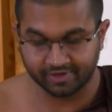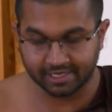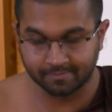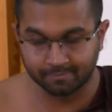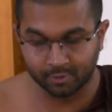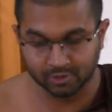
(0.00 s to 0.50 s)

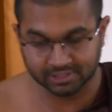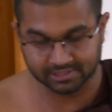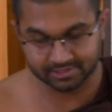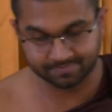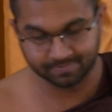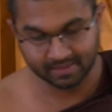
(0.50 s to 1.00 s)
important.
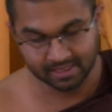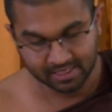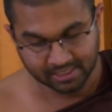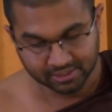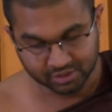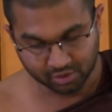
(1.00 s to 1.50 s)

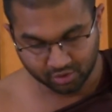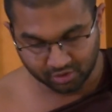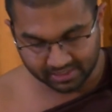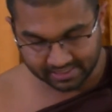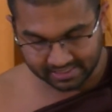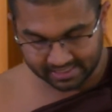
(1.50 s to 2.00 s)
So
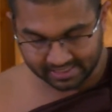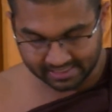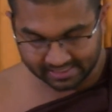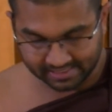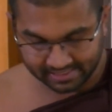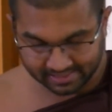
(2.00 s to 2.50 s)

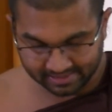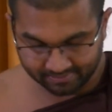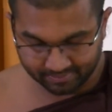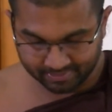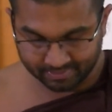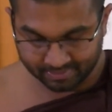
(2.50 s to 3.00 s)

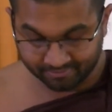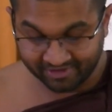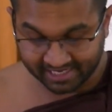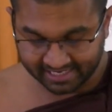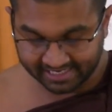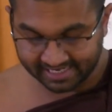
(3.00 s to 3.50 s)

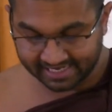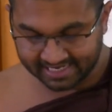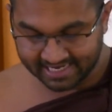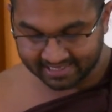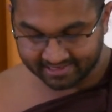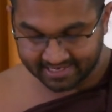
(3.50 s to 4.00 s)
weakening
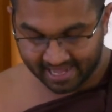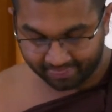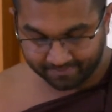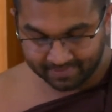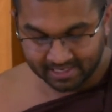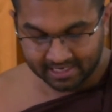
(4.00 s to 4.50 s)
near the
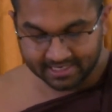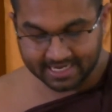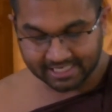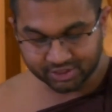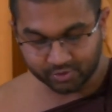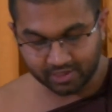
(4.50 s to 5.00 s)
death.
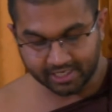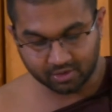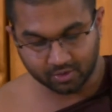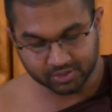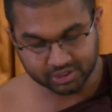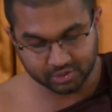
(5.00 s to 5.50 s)
Naturally
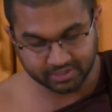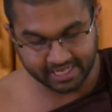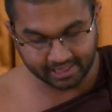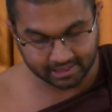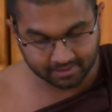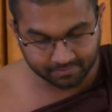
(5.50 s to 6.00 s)
close to
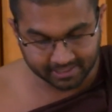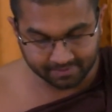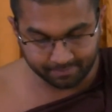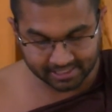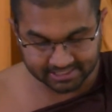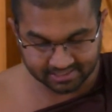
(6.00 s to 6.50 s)
death, in
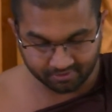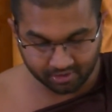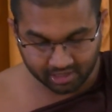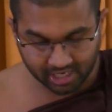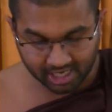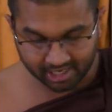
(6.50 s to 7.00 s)

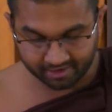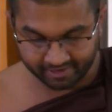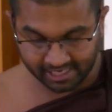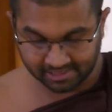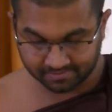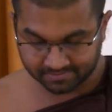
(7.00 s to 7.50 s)
Panchavokara
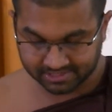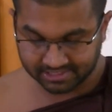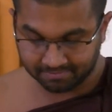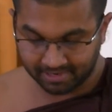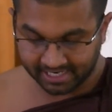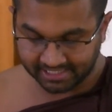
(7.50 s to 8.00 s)
realms, the
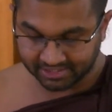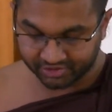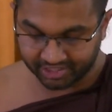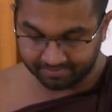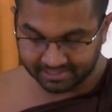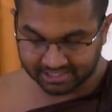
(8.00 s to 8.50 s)
mind
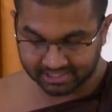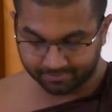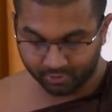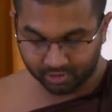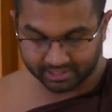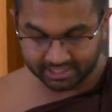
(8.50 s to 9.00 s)
stream is
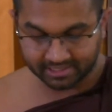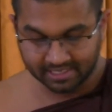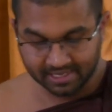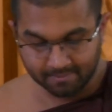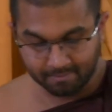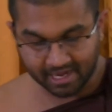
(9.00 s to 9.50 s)

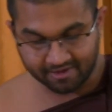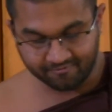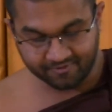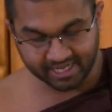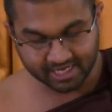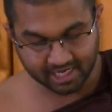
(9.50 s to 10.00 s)
supported by
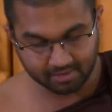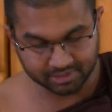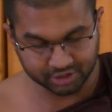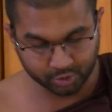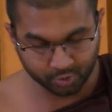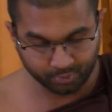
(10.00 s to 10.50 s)
weak
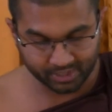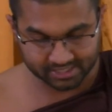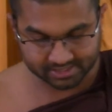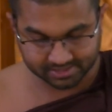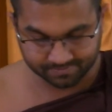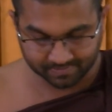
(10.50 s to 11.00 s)
Kamajarupas.
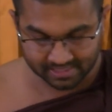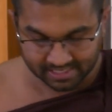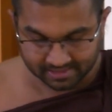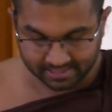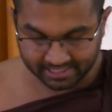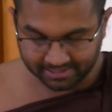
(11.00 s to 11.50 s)

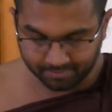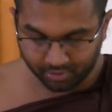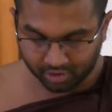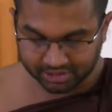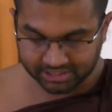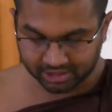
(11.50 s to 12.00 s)
Then in
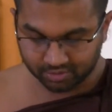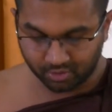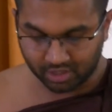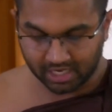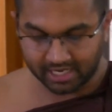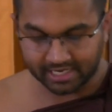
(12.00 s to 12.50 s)
both
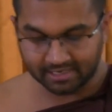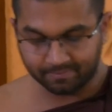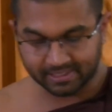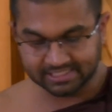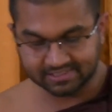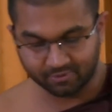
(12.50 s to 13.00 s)
Chatuvokara and
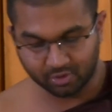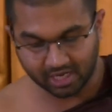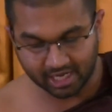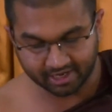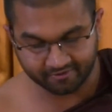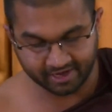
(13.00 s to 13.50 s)

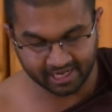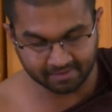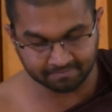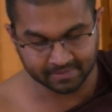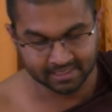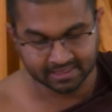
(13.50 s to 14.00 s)
Panchavokara realm,
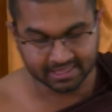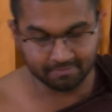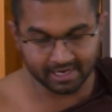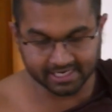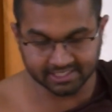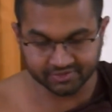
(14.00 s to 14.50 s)
the
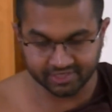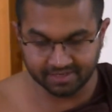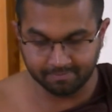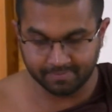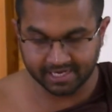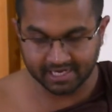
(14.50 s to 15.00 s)
mind stream
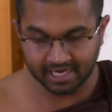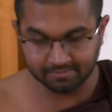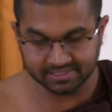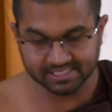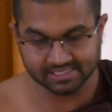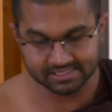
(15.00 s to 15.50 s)

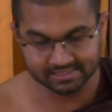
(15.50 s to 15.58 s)
becomes